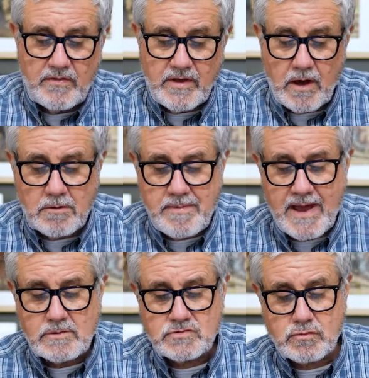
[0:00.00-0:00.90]
The young
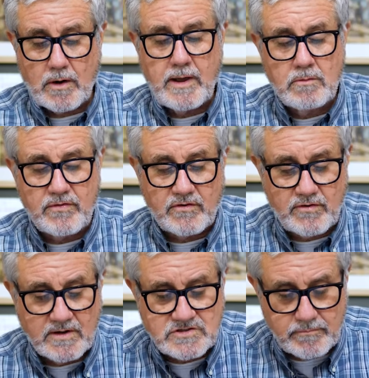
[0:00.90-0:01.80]
man was working with the
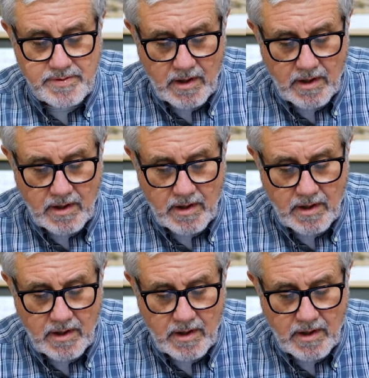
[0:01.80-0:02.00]
sons of